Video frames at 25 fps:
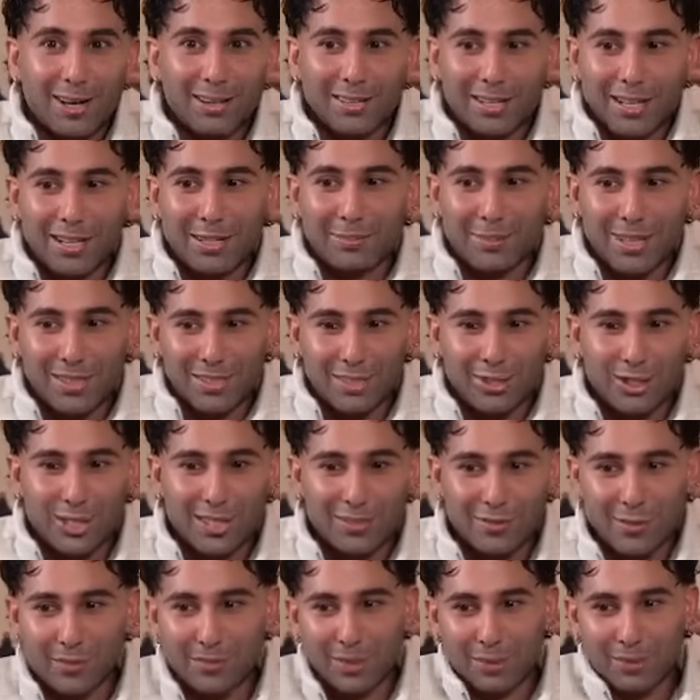start getting
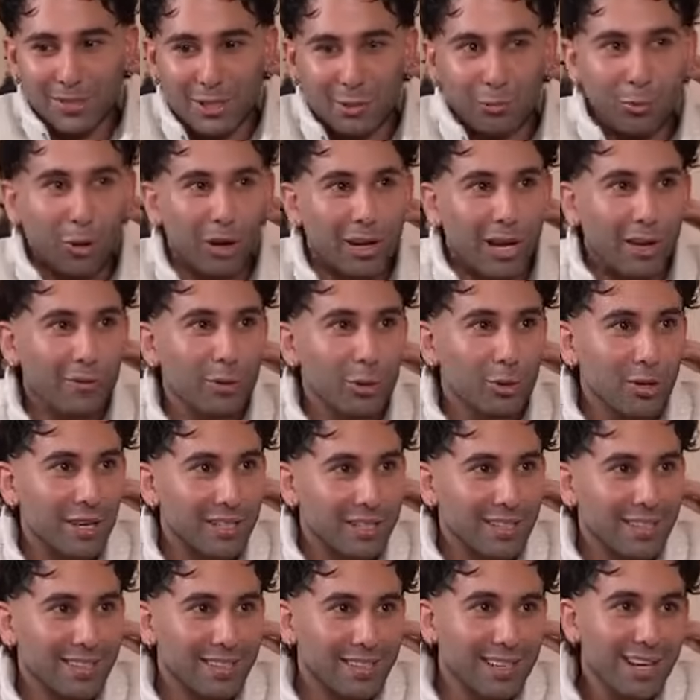messages from people saying, "What have you
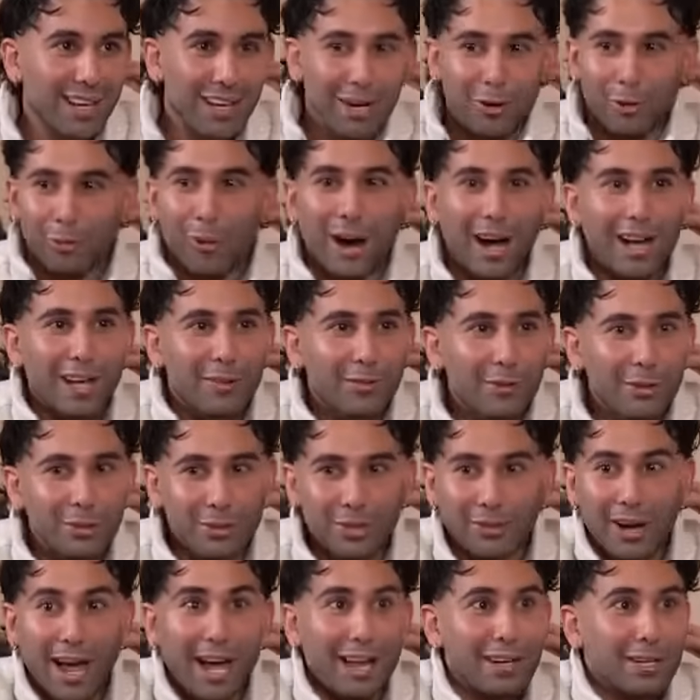written? Why have
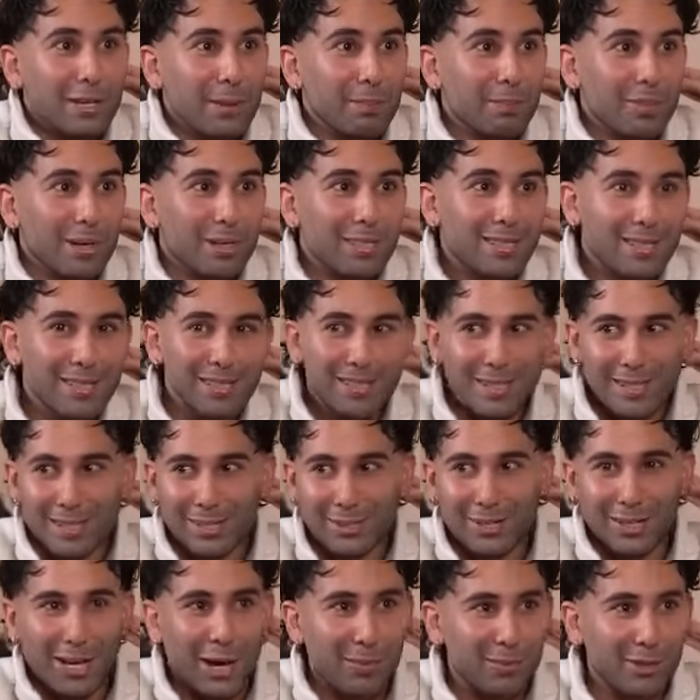you used random person's
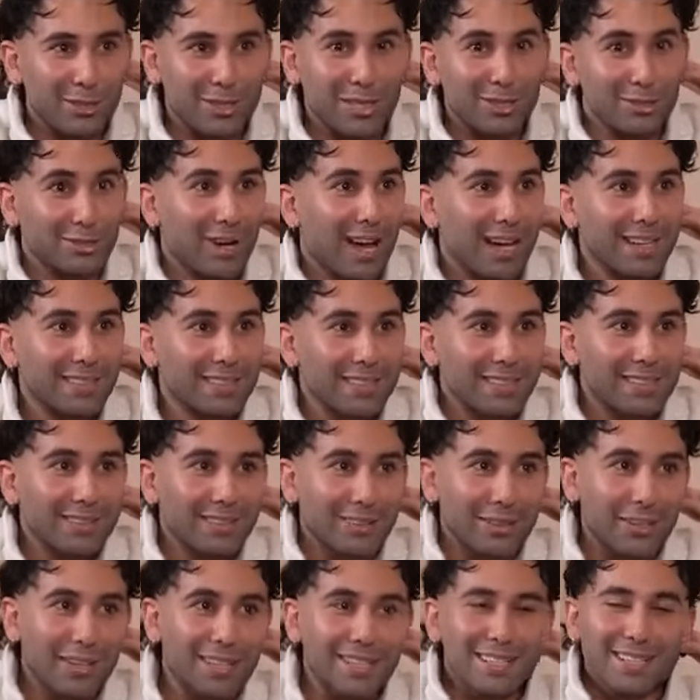Instagram? You're just
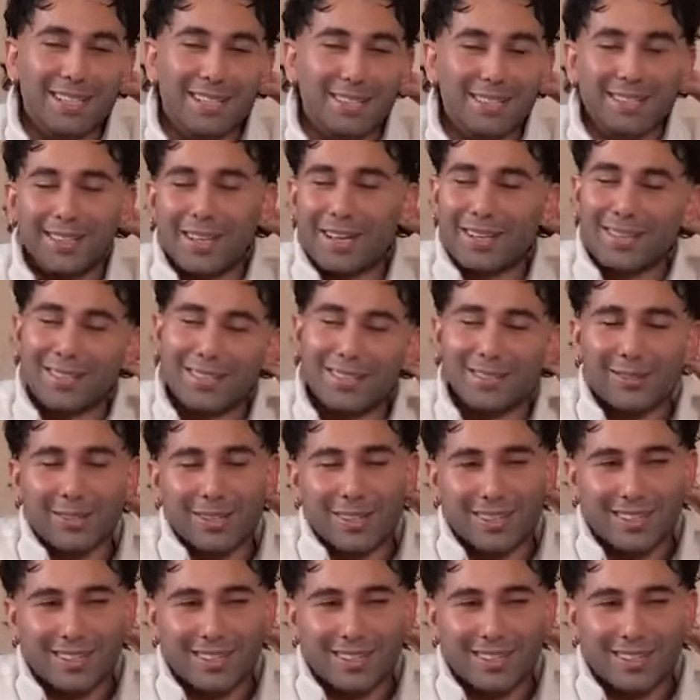writing things," and uh, it's